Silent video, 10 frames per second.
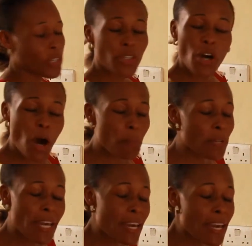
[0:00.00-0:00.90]
No,
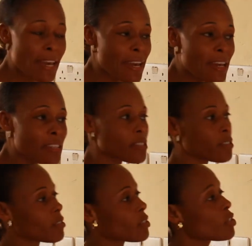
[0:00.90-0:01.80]

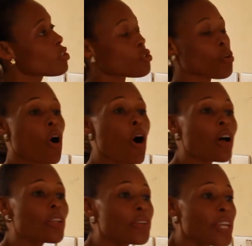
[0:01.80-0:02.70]
please. So
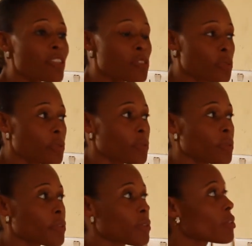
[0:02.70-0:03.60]
all you need to
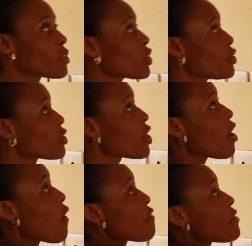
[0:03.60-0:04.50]
do, you
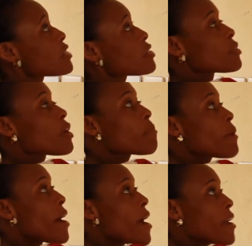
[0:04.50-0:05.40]
go over to
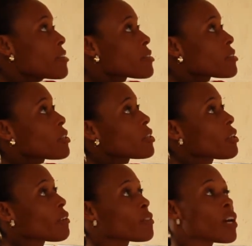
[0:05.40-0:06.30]
number 8.
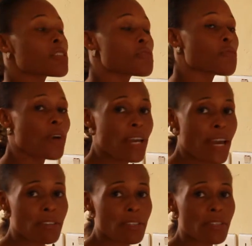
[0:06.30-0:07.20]
Don't
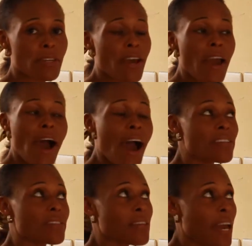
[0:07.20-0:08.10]
forget,
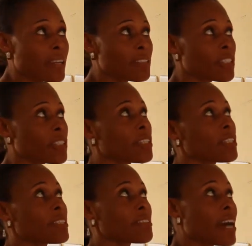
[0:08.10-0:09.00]
I said
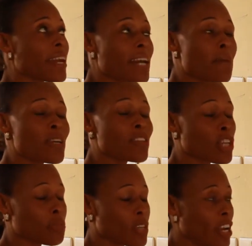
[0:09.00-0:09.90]
dynamic
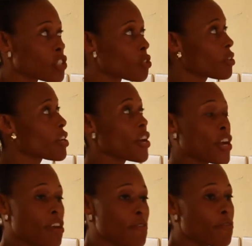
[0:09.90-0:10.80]
subtraction
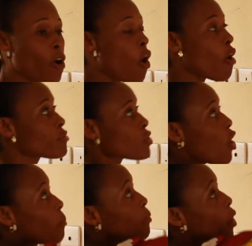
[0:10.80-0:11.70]

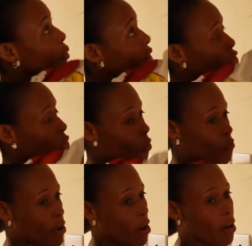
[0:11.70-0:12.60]
involves borrowing
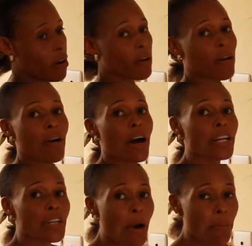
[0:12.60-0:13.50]
over
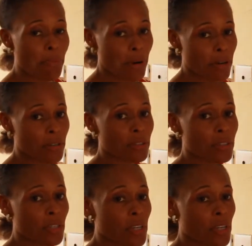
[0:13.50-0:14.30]
a number.